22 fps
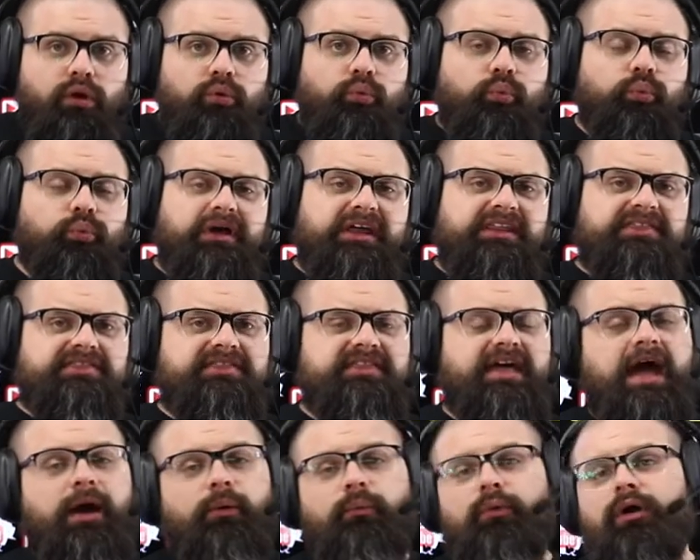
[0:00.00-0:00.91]
with
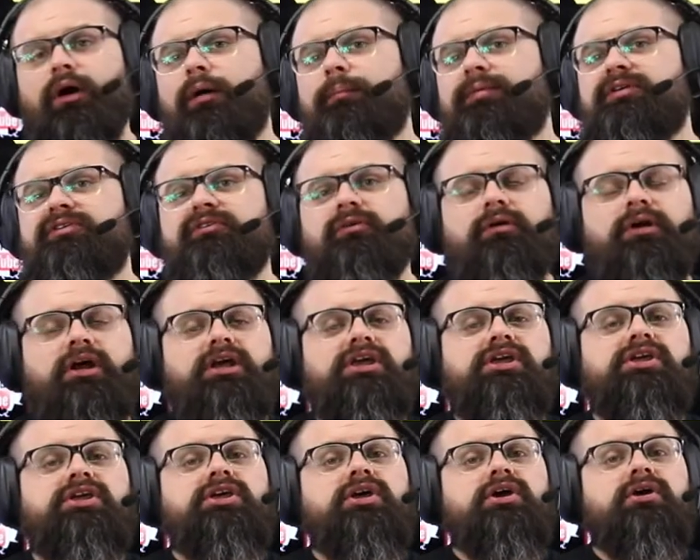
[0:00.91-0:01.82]
that, we're going to be doing a
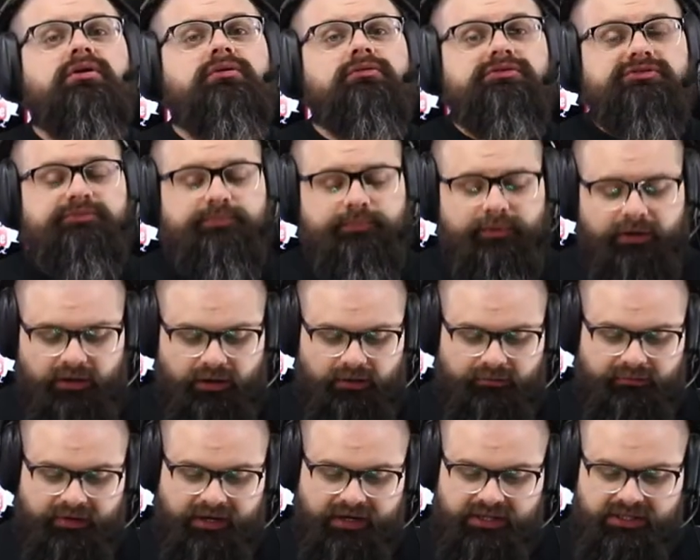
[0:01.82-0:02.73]
huge BRRRR,
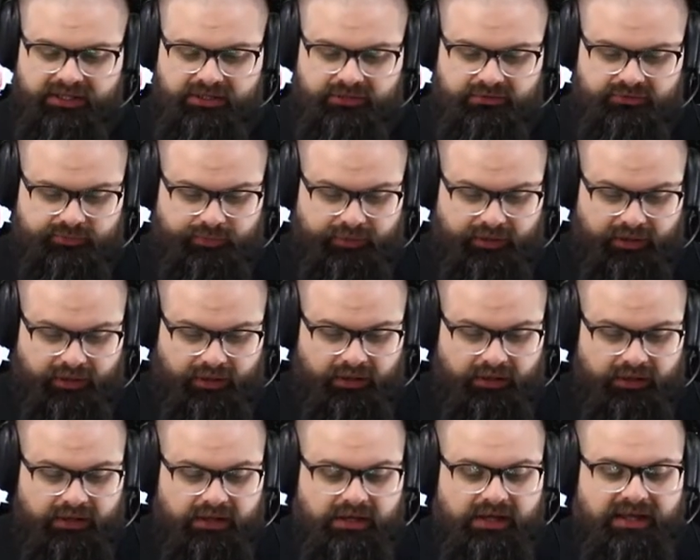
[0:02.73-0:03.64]
right? A huge BRRRR.
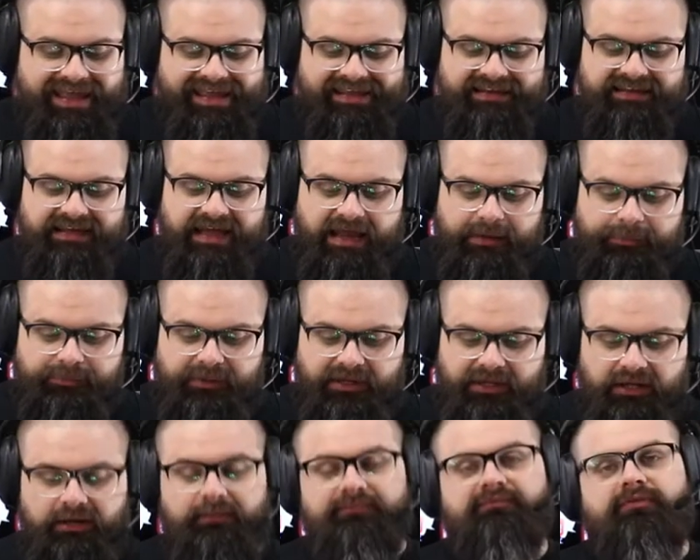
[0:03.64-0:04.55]
And you to
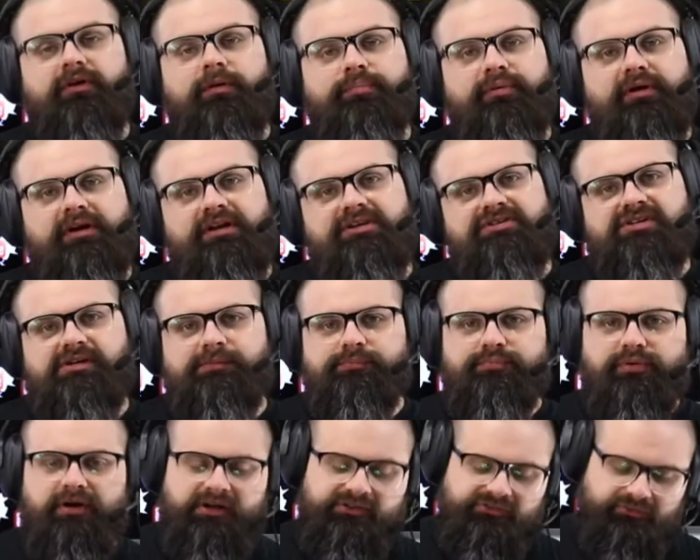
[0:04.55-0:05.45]
pick it up for a pretty cheap
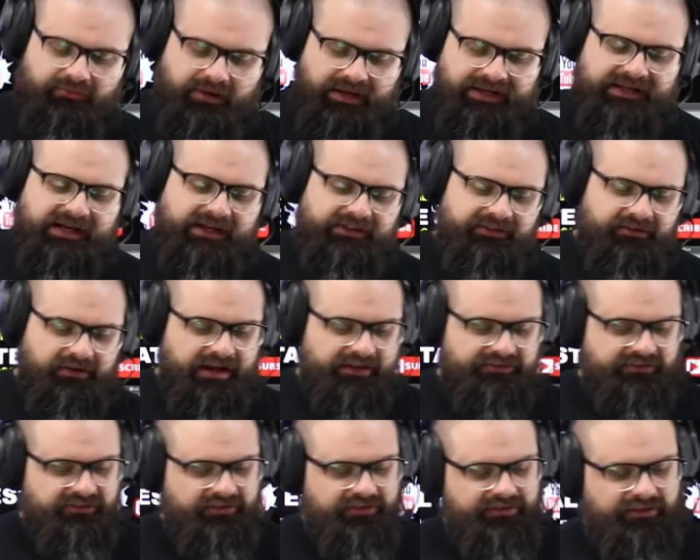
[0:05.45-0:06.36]
price. Right now they're
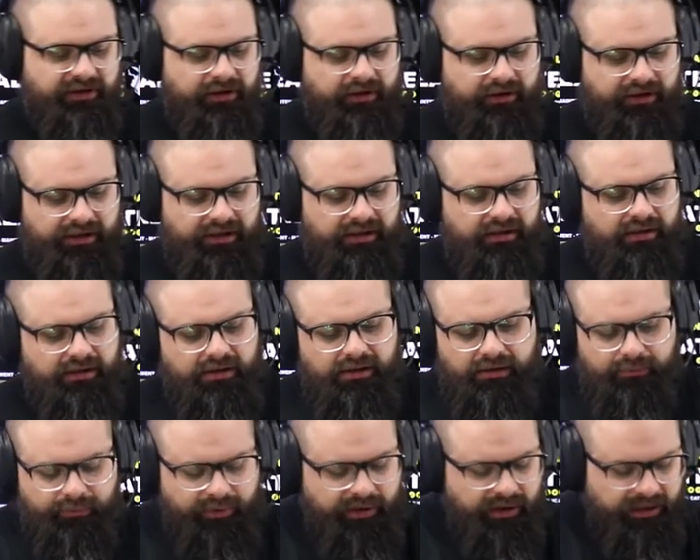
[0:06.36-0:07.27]
asking 30,
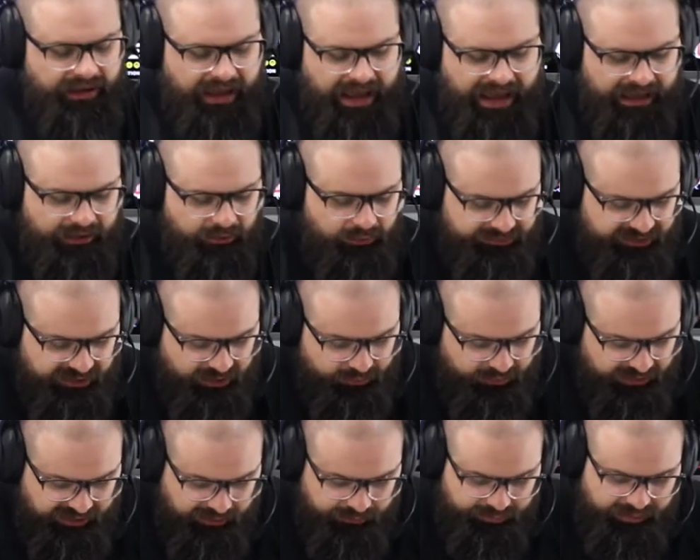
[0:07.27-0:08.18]
but I don't think
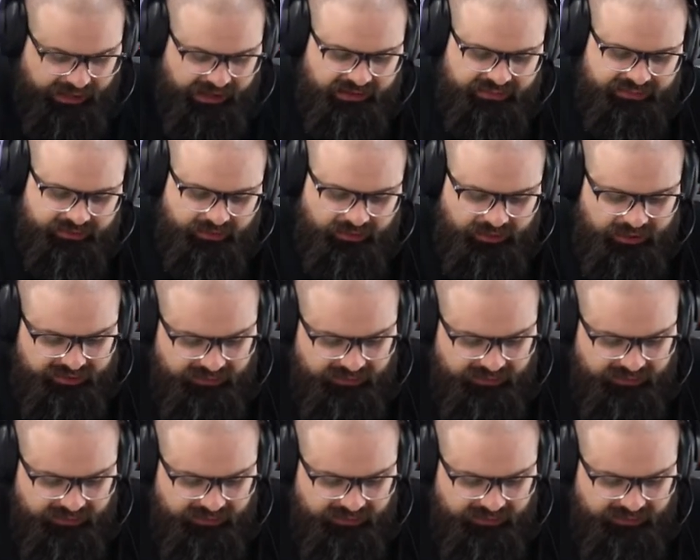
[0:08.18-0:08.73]
we could pay 30.